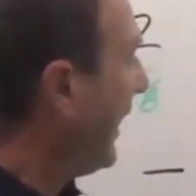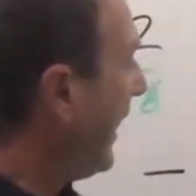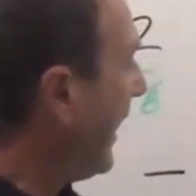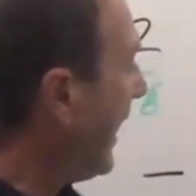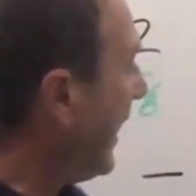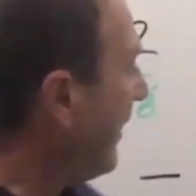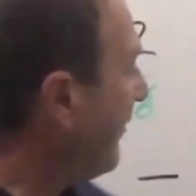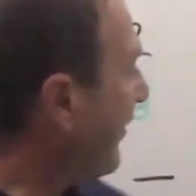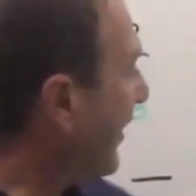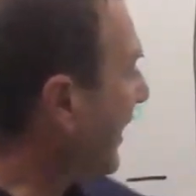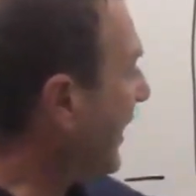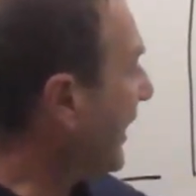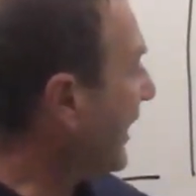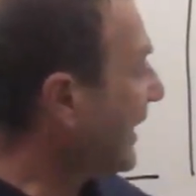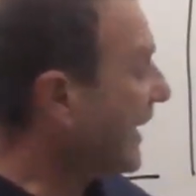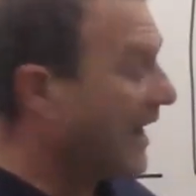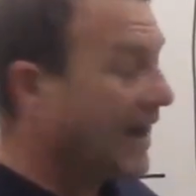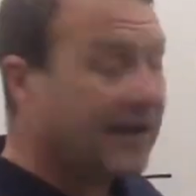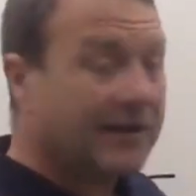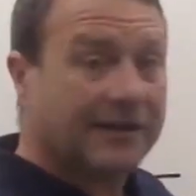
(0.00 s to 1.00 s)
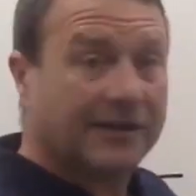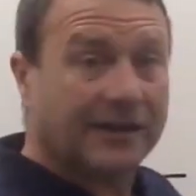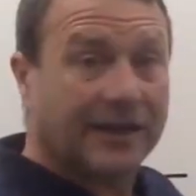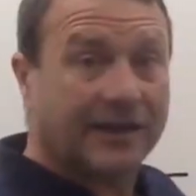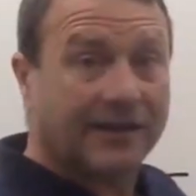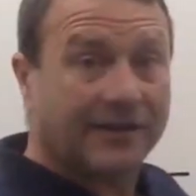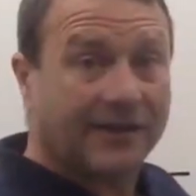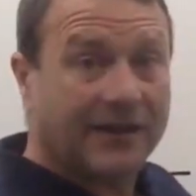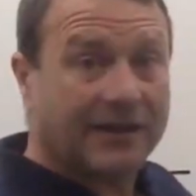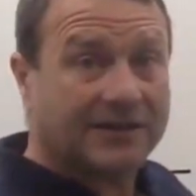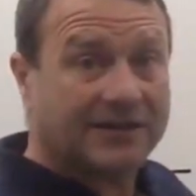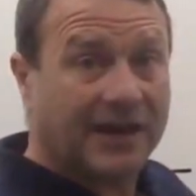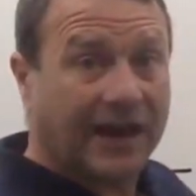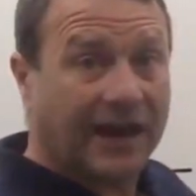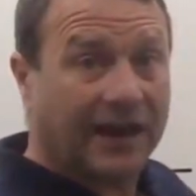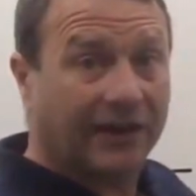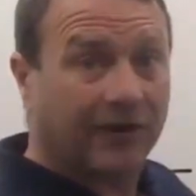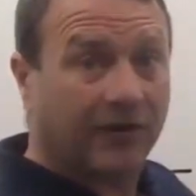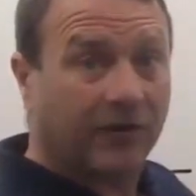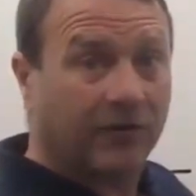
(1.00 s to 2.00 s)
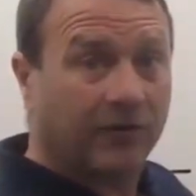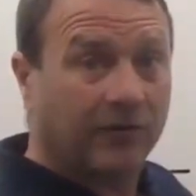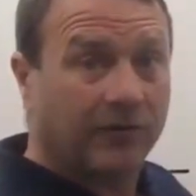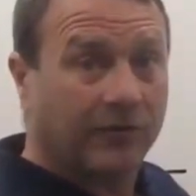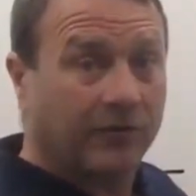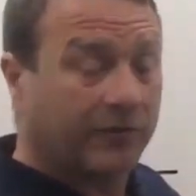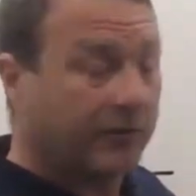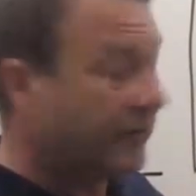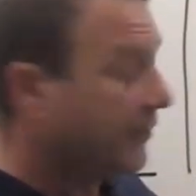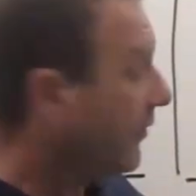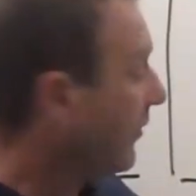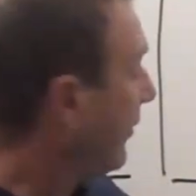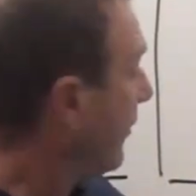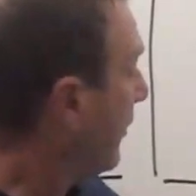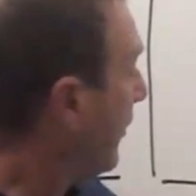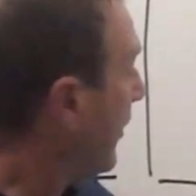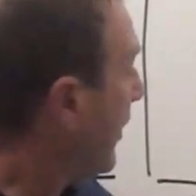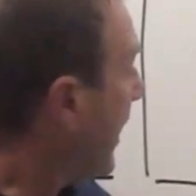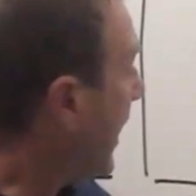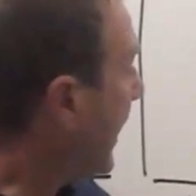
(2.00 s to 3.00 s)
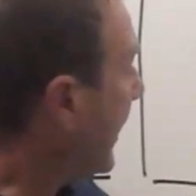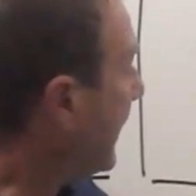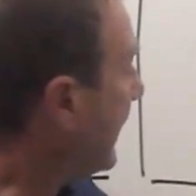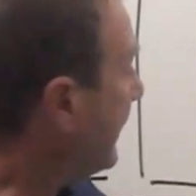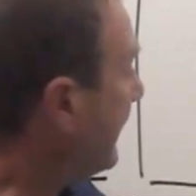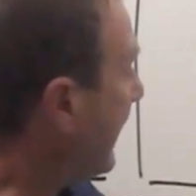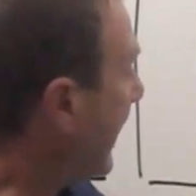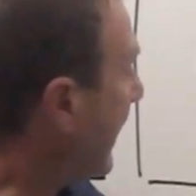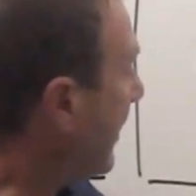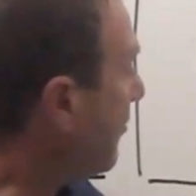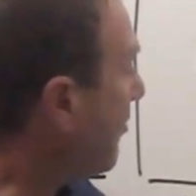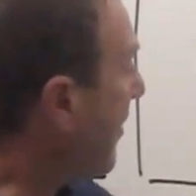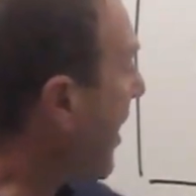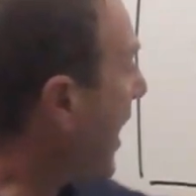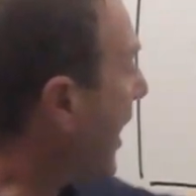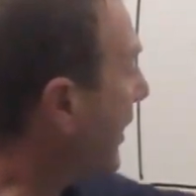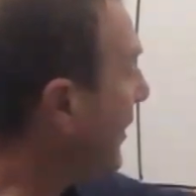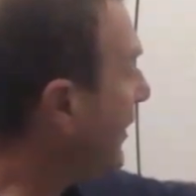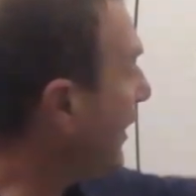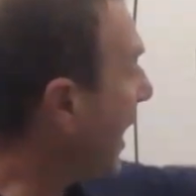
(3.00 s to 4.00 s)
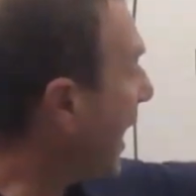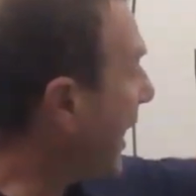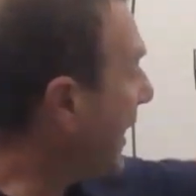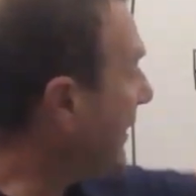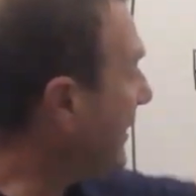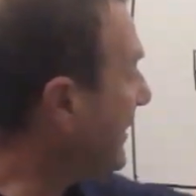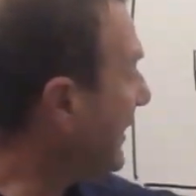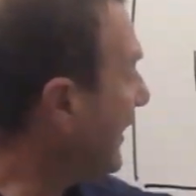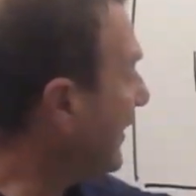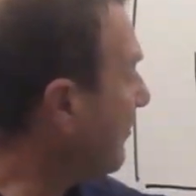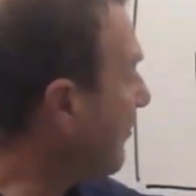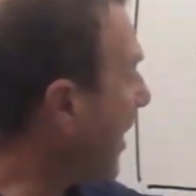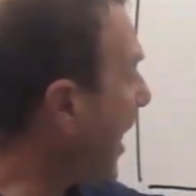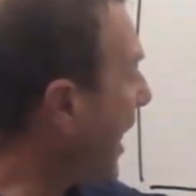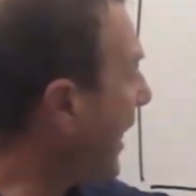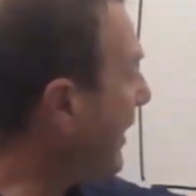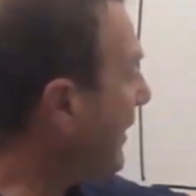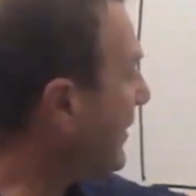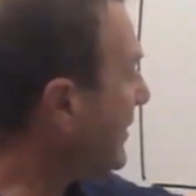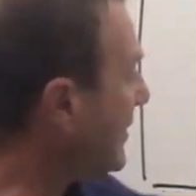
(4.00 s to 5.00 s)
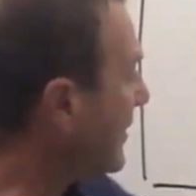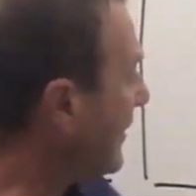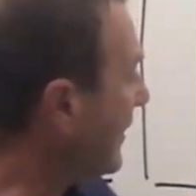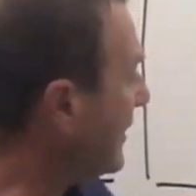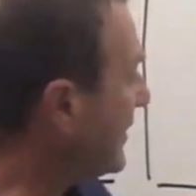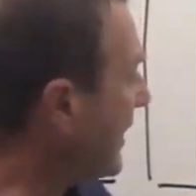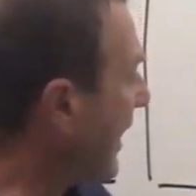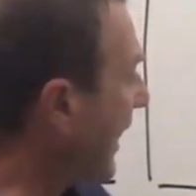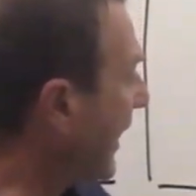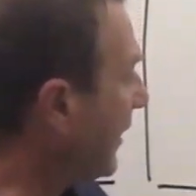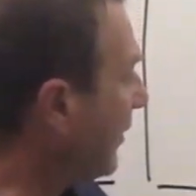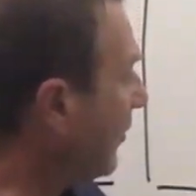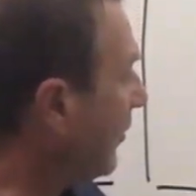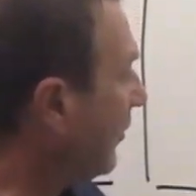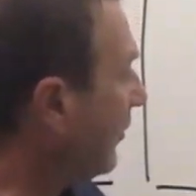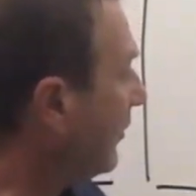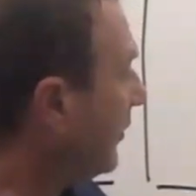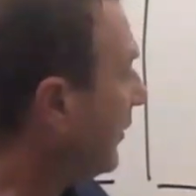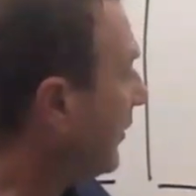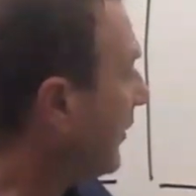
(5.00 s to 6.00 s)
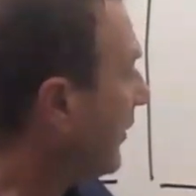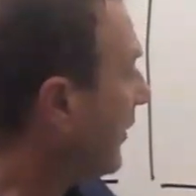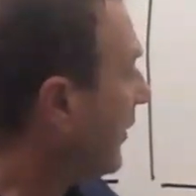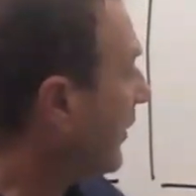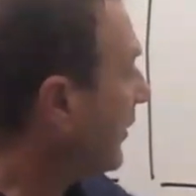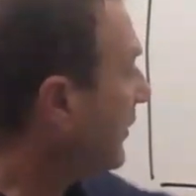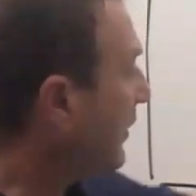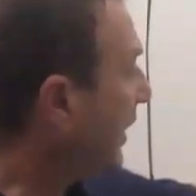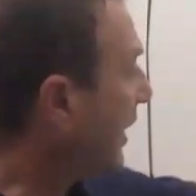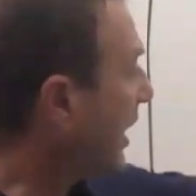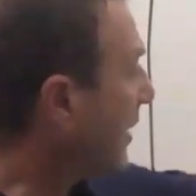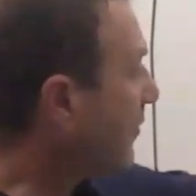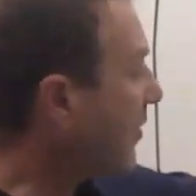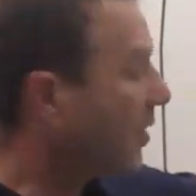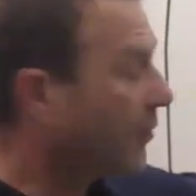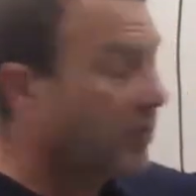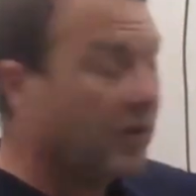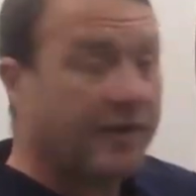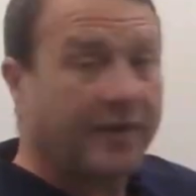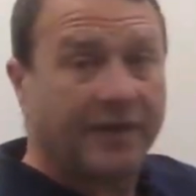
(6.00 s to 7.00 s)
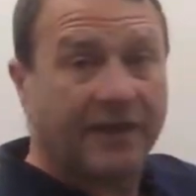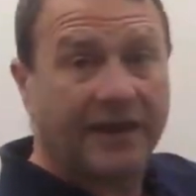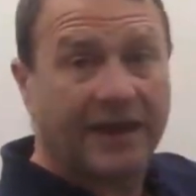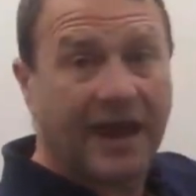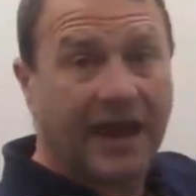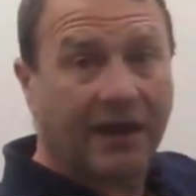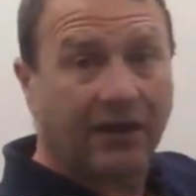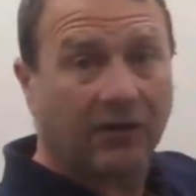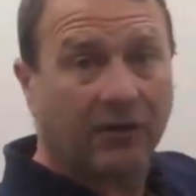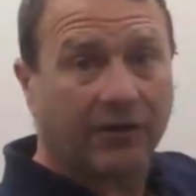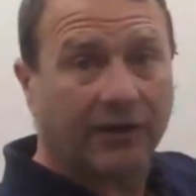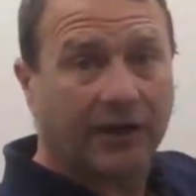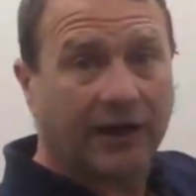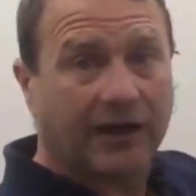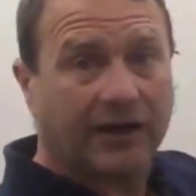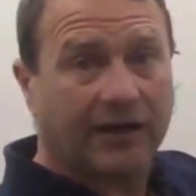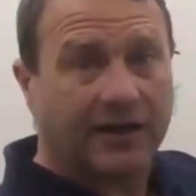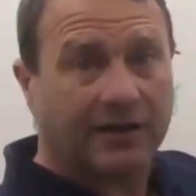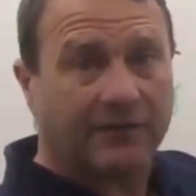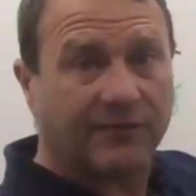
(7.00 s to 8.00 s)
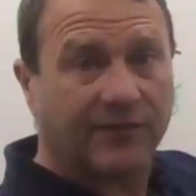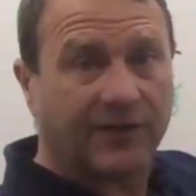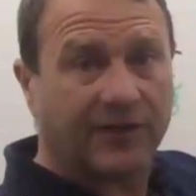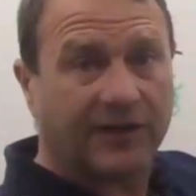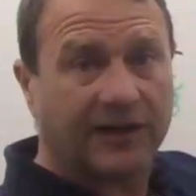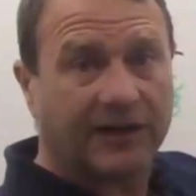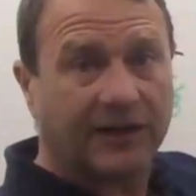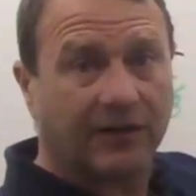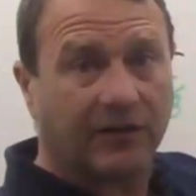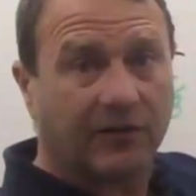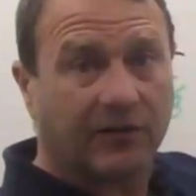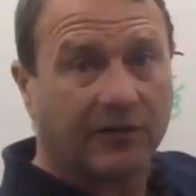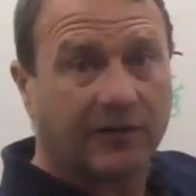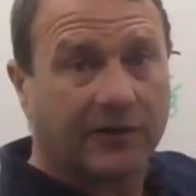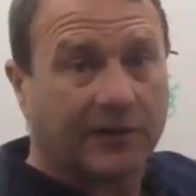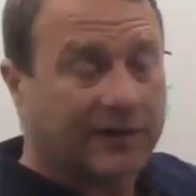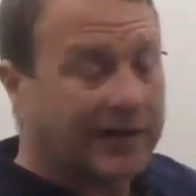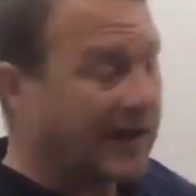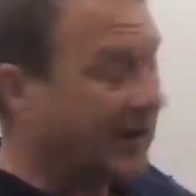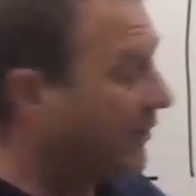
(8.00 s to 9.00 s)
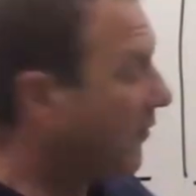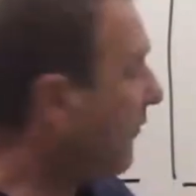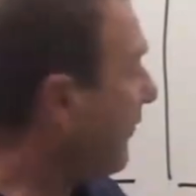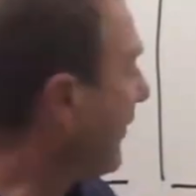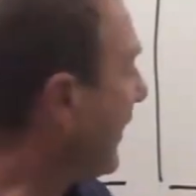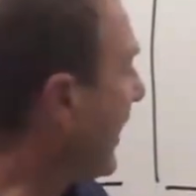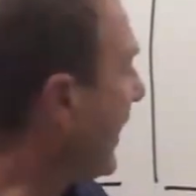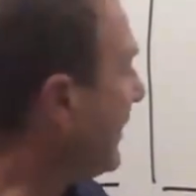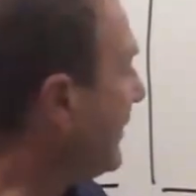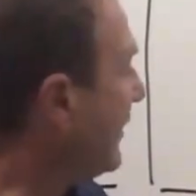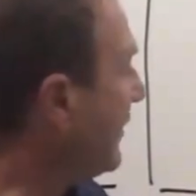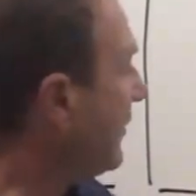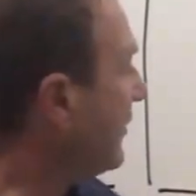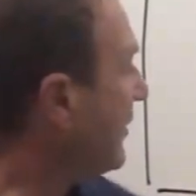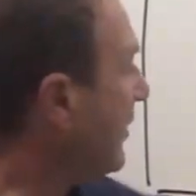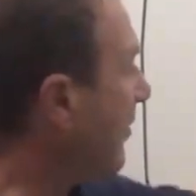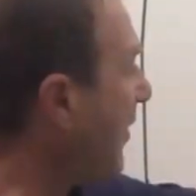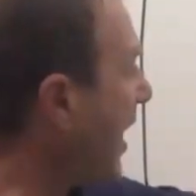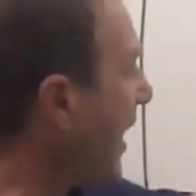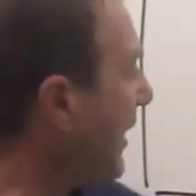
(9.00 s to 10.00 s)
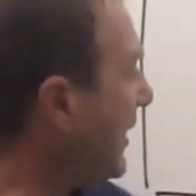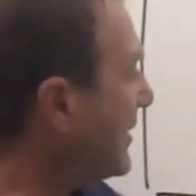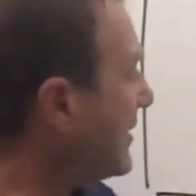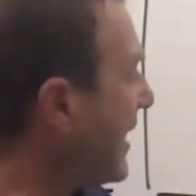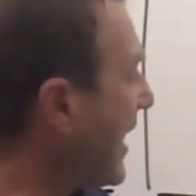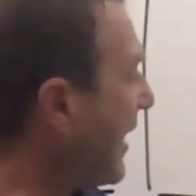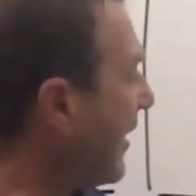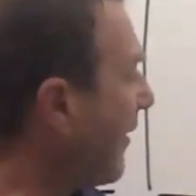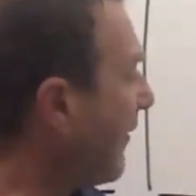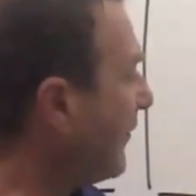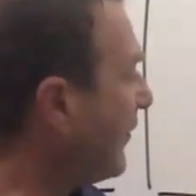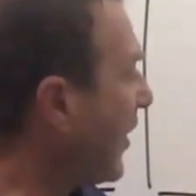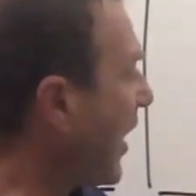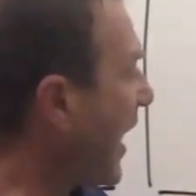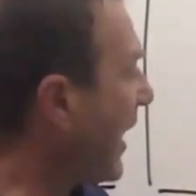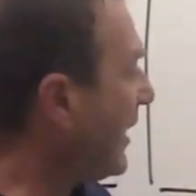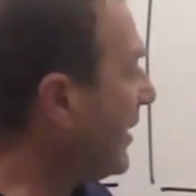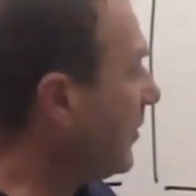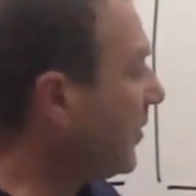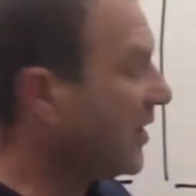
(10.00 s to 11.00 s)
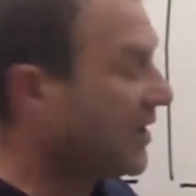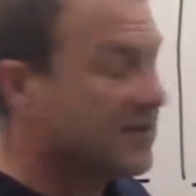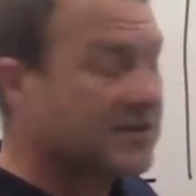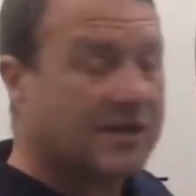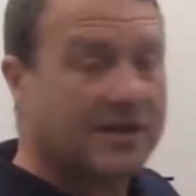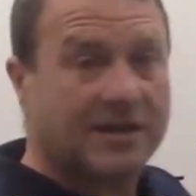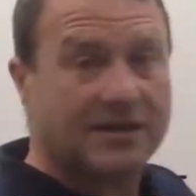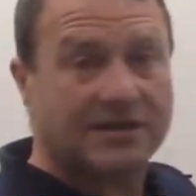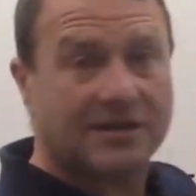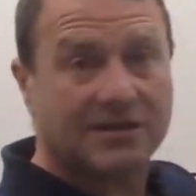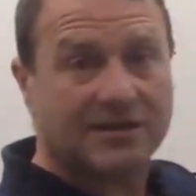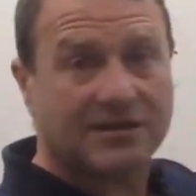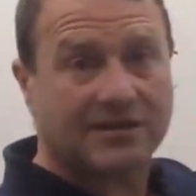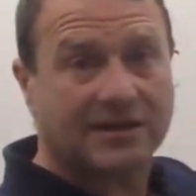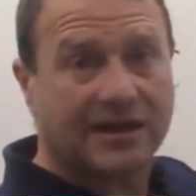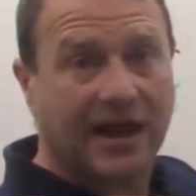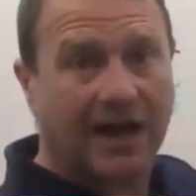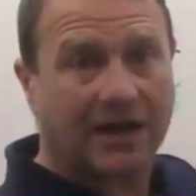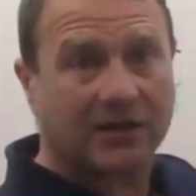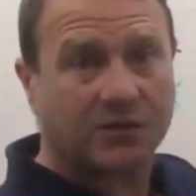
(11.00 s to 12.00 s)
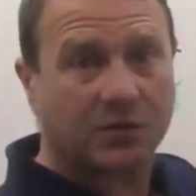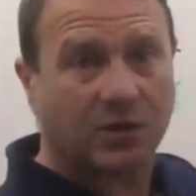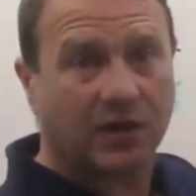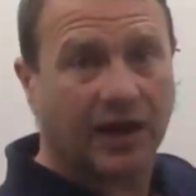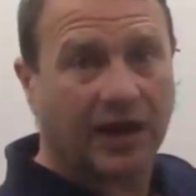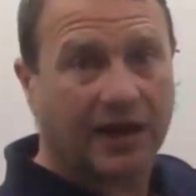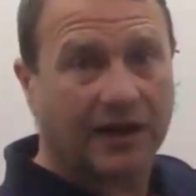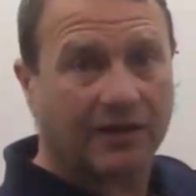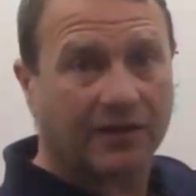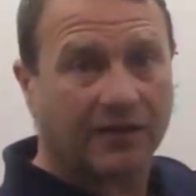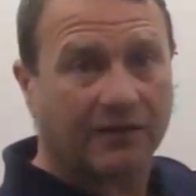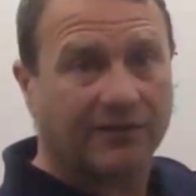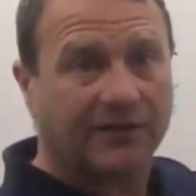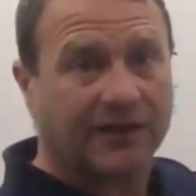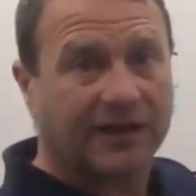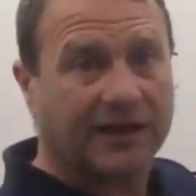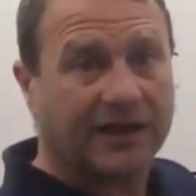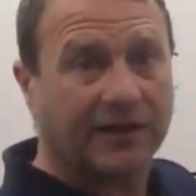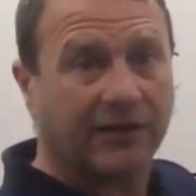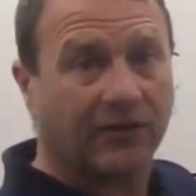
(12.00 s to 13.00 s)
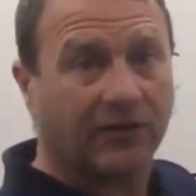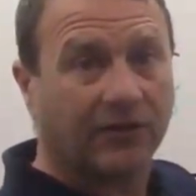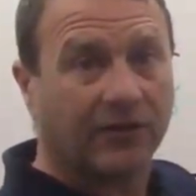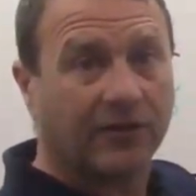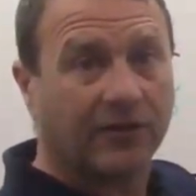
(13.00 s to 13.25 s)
And if I can calculate this angle, I can take 90 minus this angle to come up with the angle that I need for the heel. Okay, don't forget to minus that off 90, because this isn't the actual angle of the heel,